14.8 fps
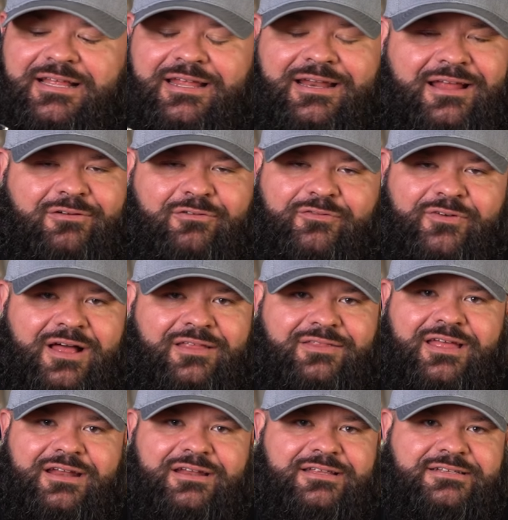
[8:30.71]
And I don't find
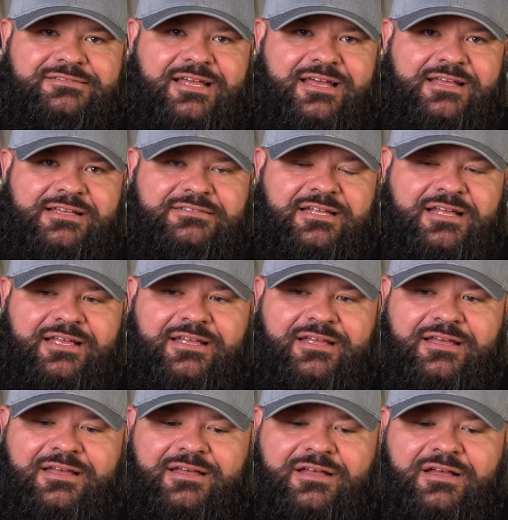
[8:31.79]
that these days, like
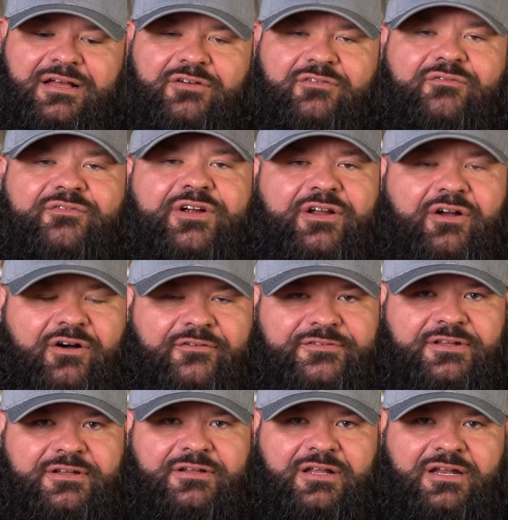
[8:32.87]
very
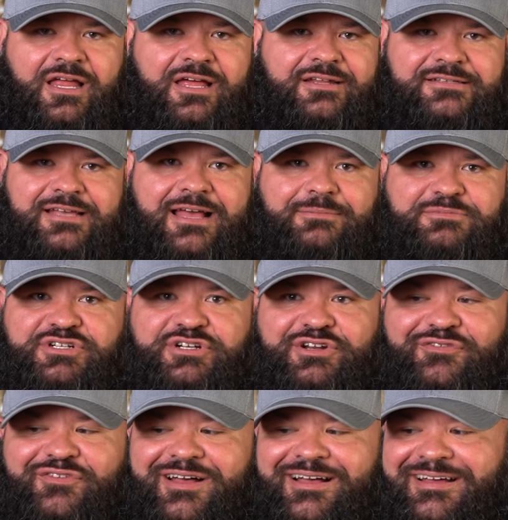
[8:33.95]
often. A lot of times you're going
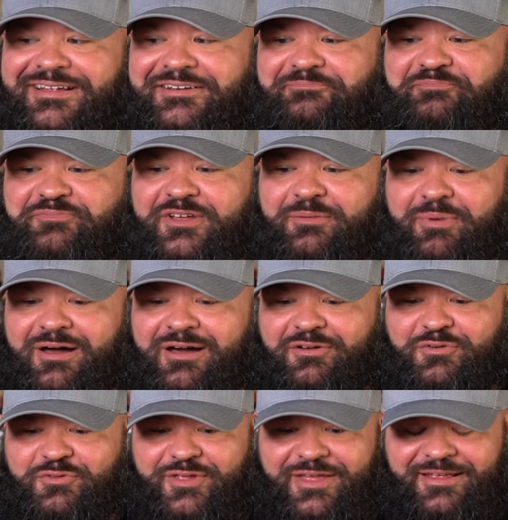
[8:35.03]
to find a
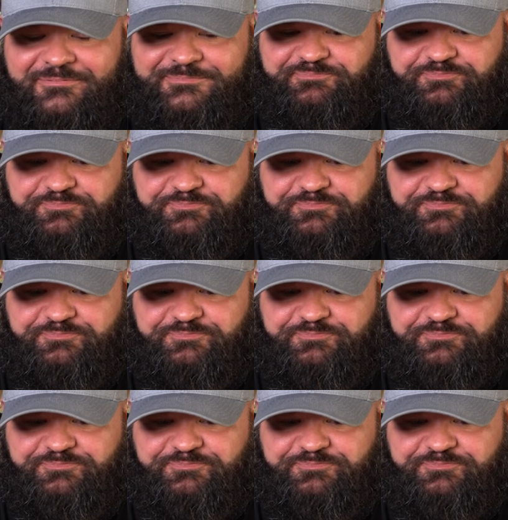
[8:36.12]
bottle that